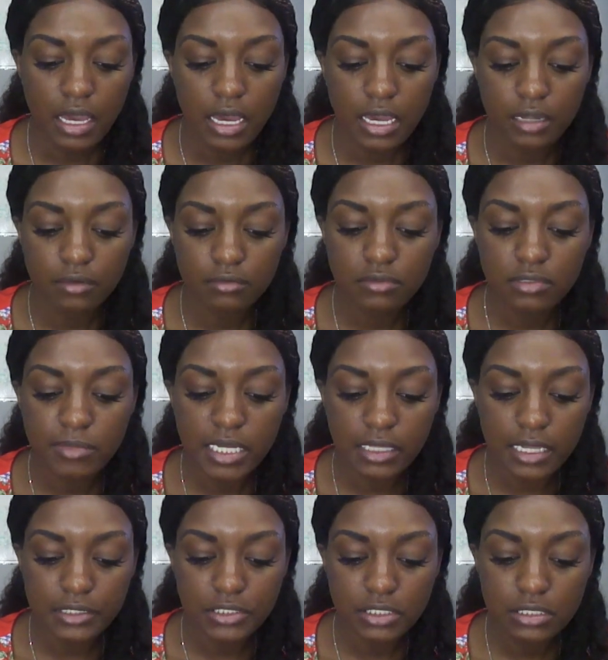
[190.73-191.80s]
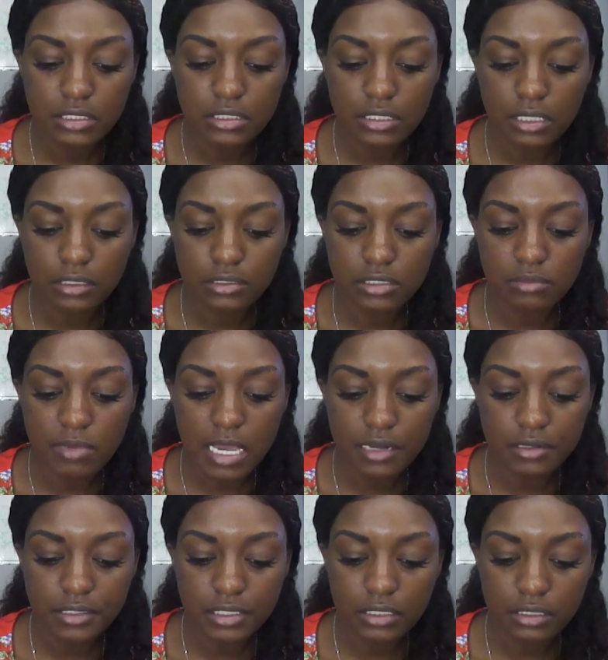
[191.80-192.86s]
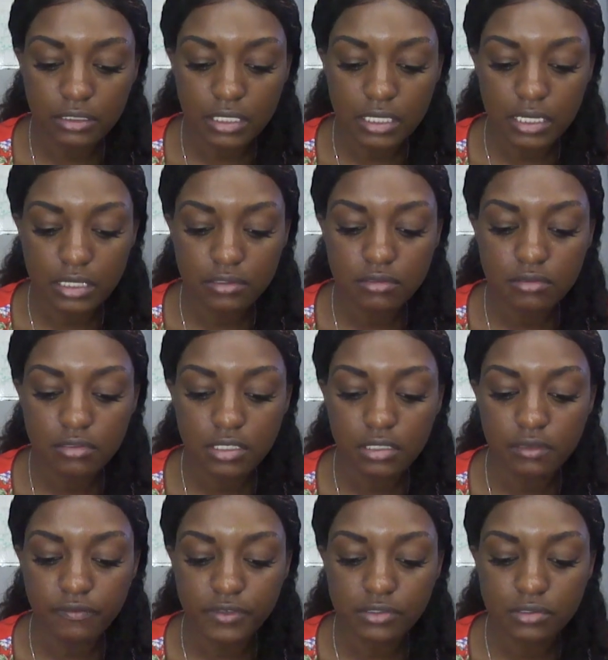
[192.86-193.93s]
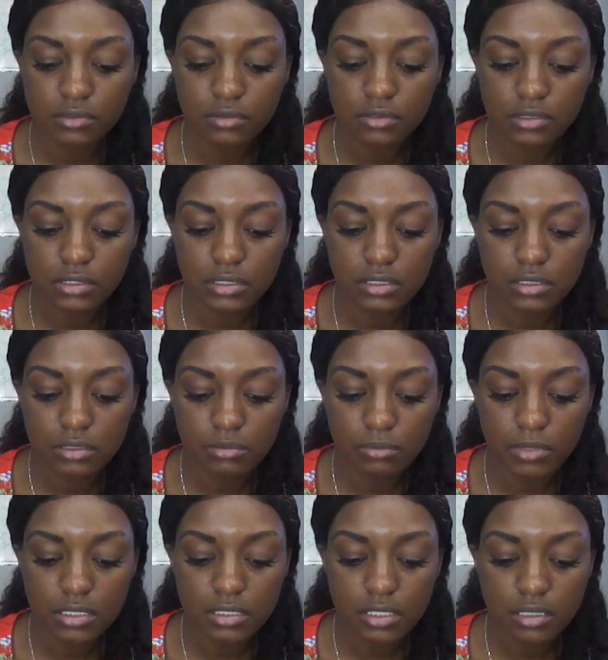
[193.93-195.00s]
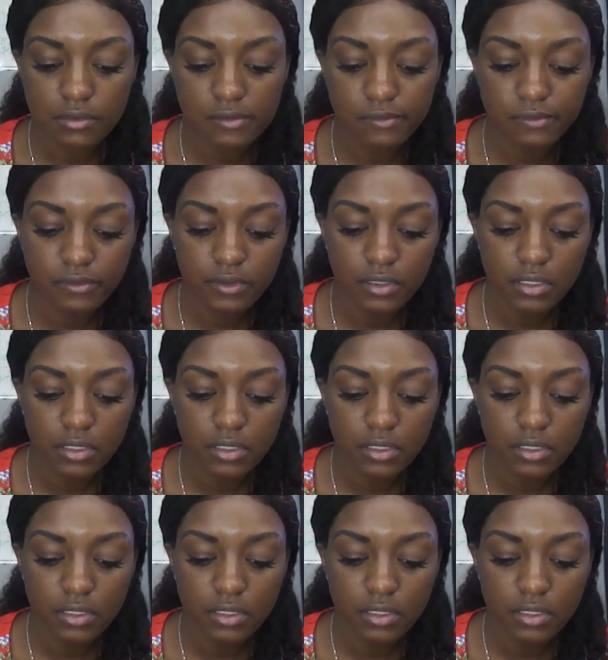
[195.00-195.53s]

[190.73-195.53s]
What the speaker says: I don't do my lashes as dramatic. Like, I do individuals myself.